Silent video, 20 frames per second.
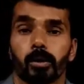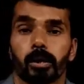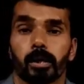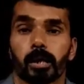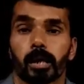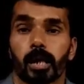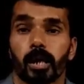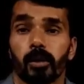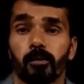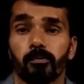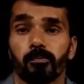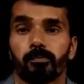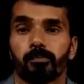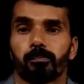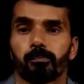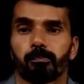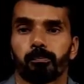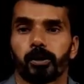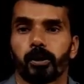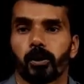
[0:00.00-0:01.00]
if
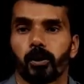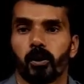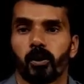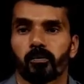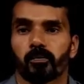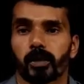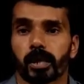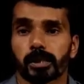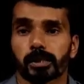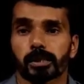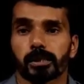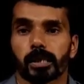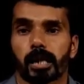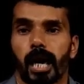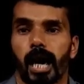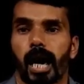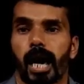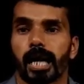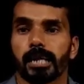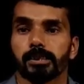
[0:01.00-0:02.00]
p of x
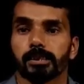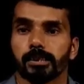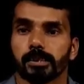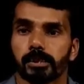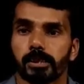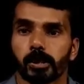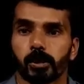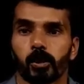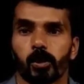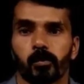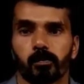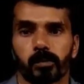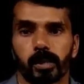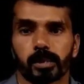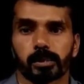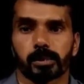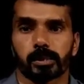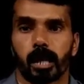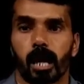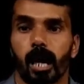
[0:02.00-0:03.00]
and g of
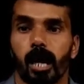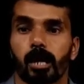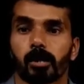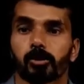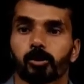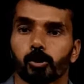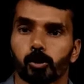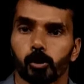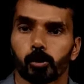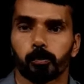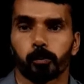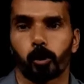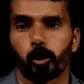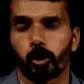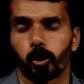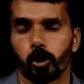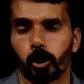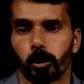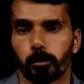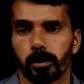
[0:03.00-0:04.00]
x are two
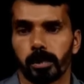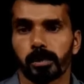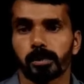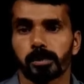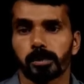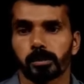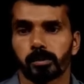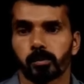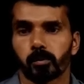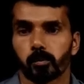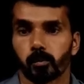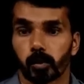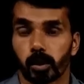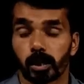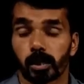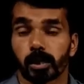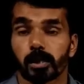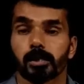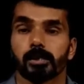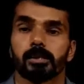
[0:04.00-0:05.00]
polynomials
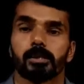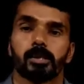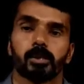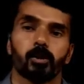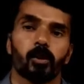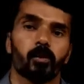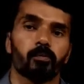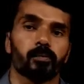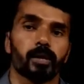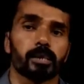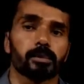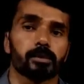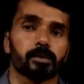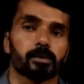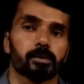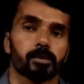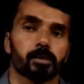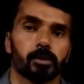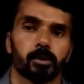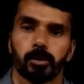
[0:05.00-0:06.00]
where g of
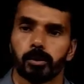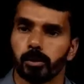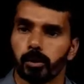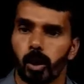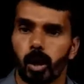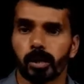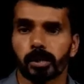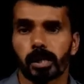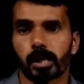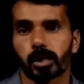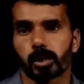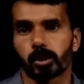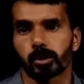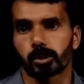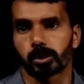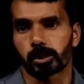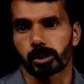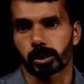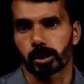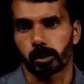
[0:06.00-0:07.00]
x not equal
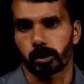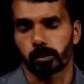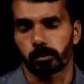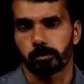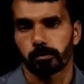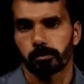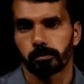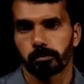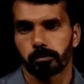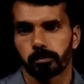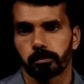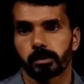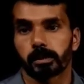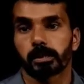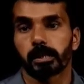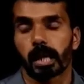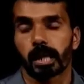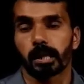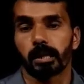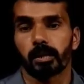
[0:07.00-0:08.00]
to 0,
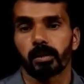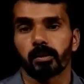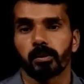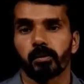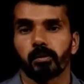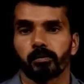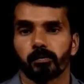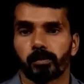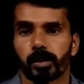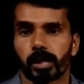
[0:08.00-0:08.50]
then we